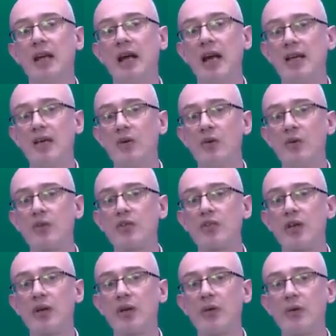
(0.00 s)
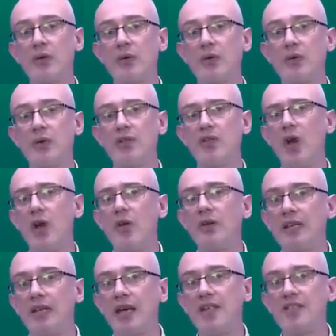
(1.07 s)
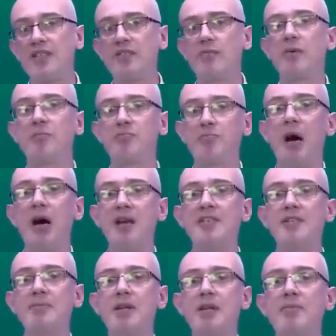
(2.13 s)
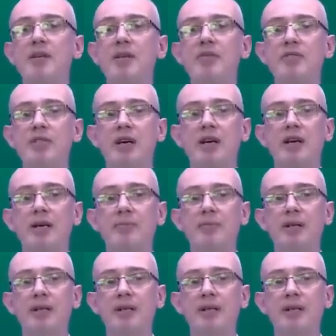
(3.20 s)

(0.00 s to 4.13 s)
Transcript: And it also is not only native, but buys me a bit of time.